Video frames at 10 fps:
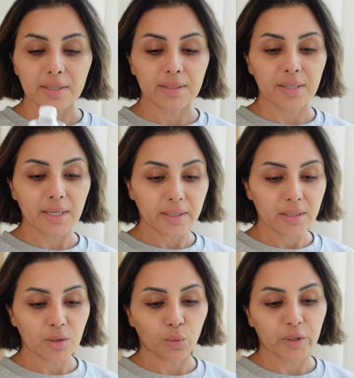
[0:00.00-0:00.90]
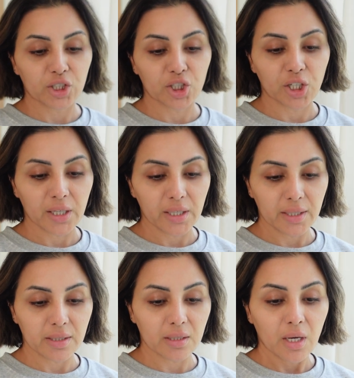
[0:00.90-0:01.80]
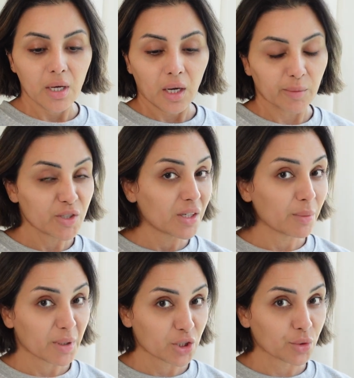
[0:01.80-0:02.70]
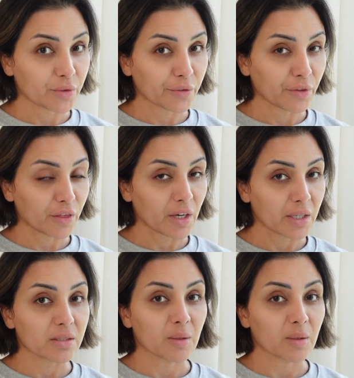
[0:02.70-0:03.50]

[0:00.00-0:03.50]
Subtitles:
is this, which is, I'm using a mixture of different things.